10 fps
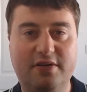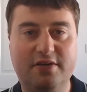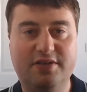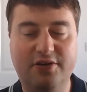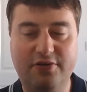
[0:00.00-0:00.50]

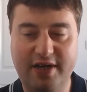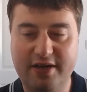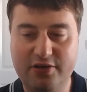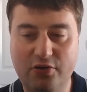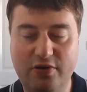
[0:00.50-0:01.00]
so
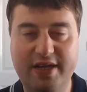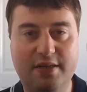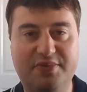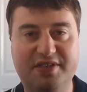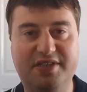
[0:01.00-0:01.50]
that you're in
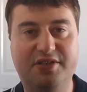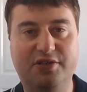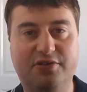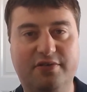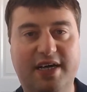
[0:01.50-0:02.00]
the
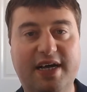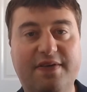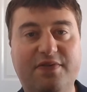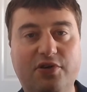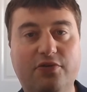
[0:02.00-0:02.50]
position that
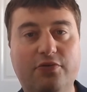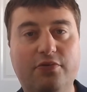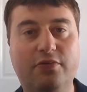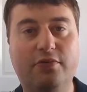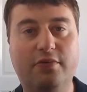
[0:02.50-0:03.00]
if you
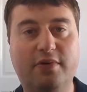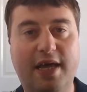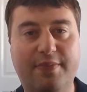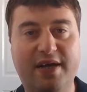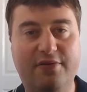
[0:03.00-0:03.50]
do
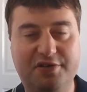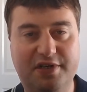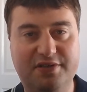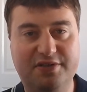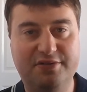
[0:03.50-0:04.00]
get made
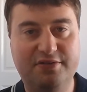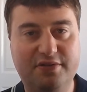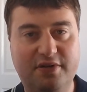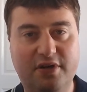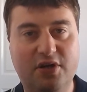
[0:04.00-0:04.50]

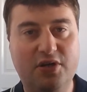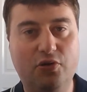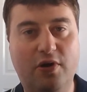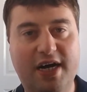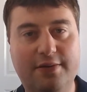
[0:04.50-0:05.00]
redundant,
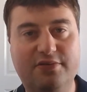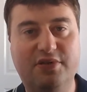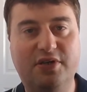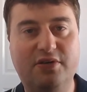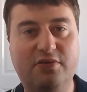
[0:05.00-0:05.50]
you are able
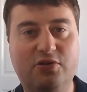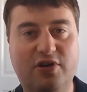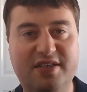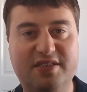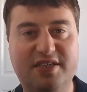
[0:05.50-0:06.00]
to
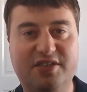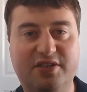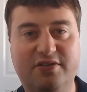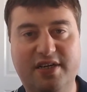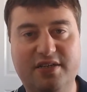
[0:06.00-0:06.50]

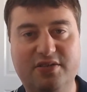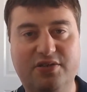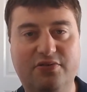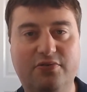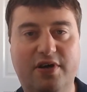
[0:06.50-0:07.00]
transition
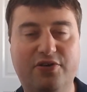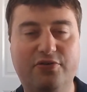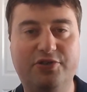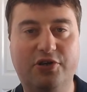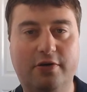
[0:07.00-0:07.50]
into a
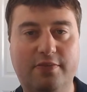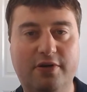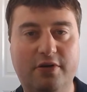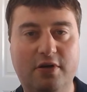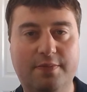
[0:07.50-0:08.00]
new job,
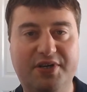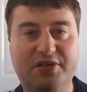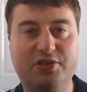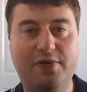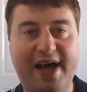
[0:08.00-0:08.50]

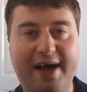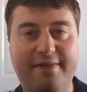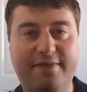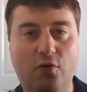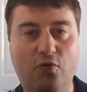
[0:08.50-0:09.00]
because you
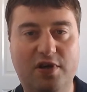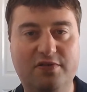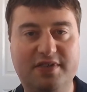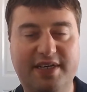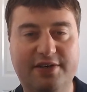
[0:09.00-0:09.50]
have all
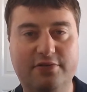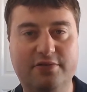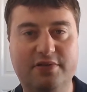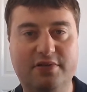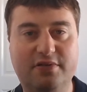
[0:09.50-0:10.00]
those
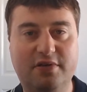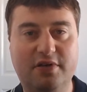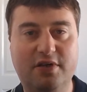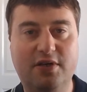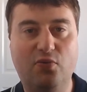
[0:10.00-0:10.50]
skills
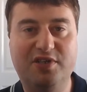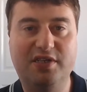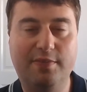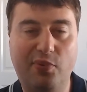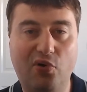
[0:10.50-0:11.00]
which
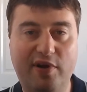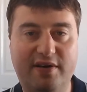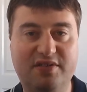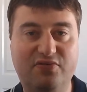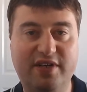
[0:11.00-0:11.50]
an
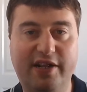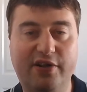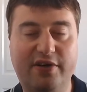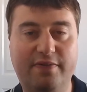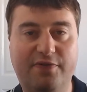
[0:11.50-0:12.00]
employer is really
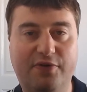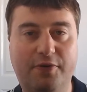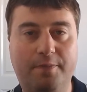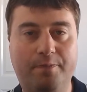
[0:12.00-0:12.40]
looking for.